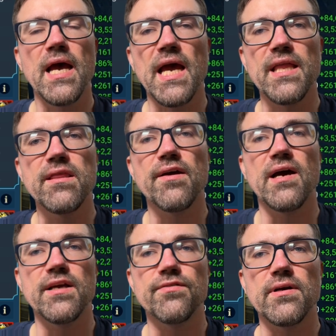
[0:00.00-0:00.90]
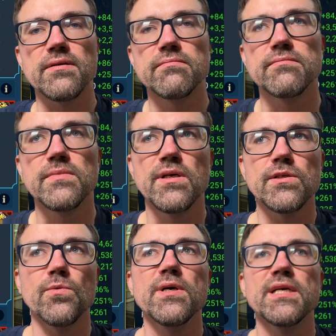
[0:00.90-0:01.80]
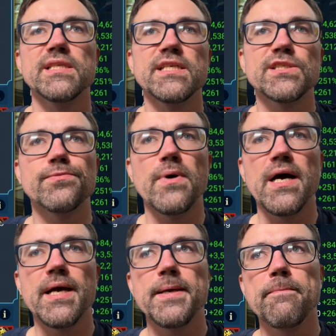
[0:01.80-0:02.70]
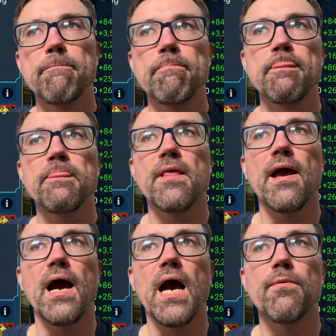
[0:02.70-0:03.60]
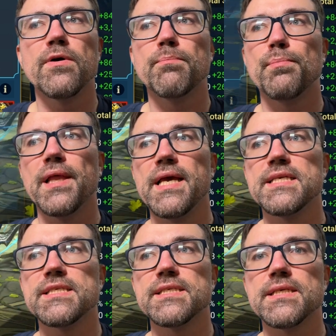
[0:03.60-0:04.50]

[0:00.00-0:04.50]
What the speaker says: and the Hydra. So that's why I will place